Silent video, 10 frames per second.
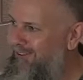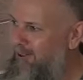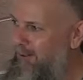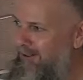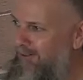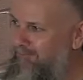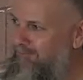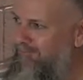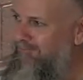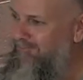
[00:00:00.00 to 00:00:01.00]
take a bite.
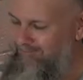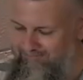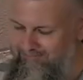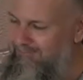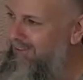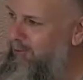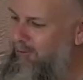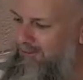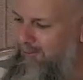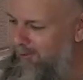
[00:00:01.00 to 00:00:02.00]
It's okay. Never